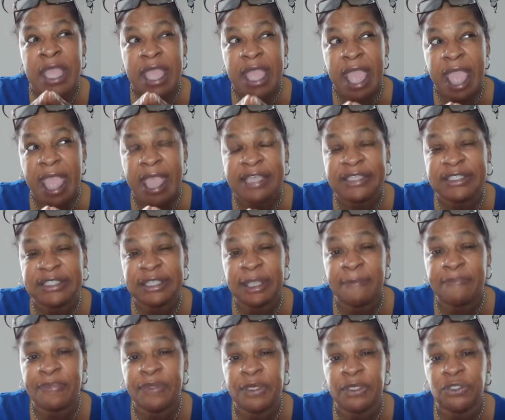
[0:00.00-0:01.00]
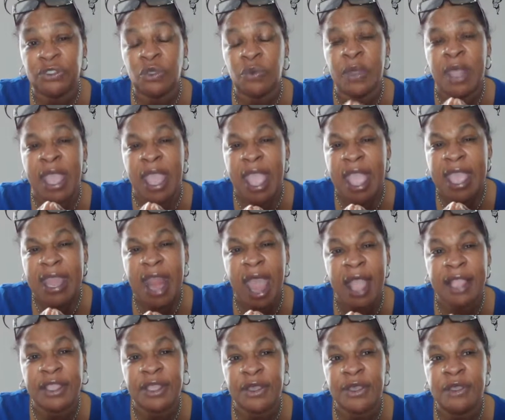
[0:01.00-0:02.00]
It has something to do with it. And
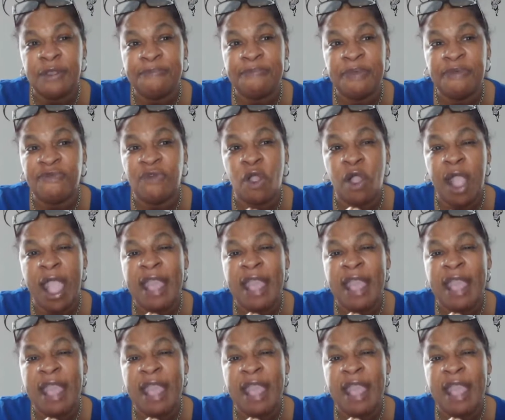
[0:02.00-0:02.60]
I could be wrong,